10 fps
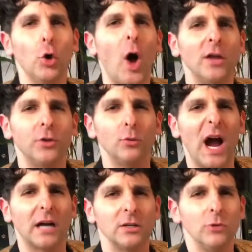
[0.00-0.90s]
are the
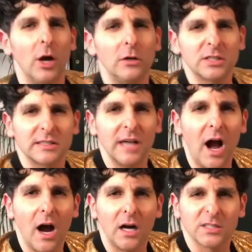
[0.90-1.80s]
rock and roll
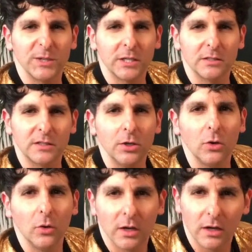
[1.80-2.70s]
stars because
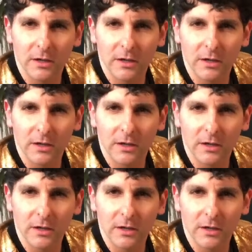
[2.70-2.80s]
you